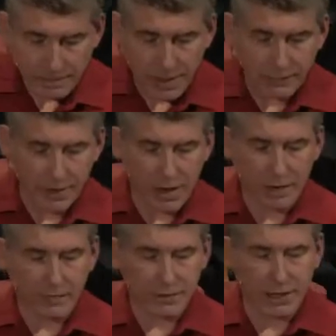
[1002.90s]
of a
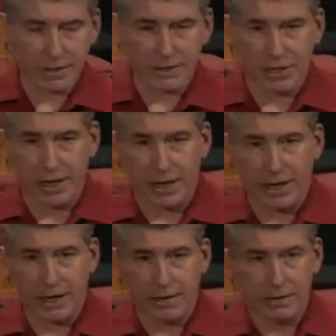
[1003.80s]
conversation I
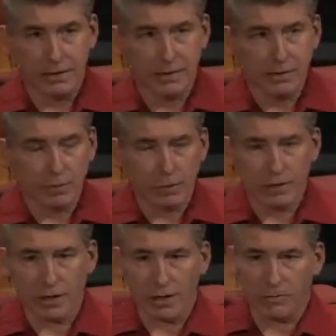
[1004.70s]
had with
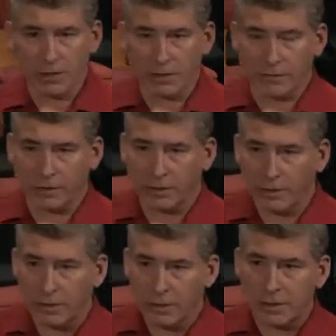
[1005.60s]
an unbeliever
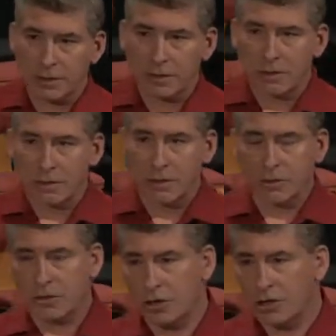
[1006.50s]
who
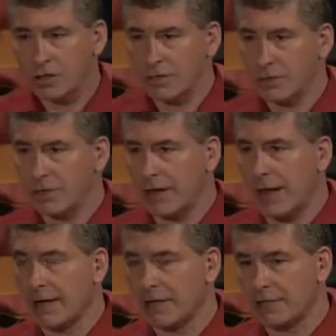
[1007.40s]
charged me with the
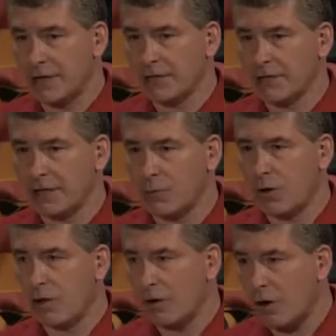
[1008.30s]
accusation that
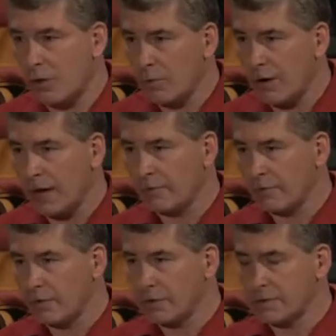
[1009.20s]
all we're out
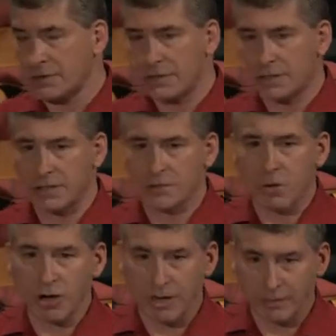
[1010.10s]
for is, is his
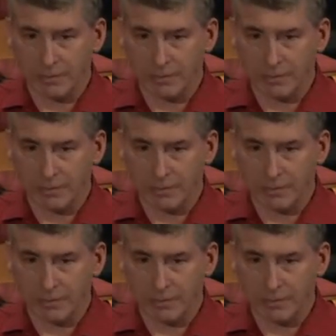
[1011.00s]
money.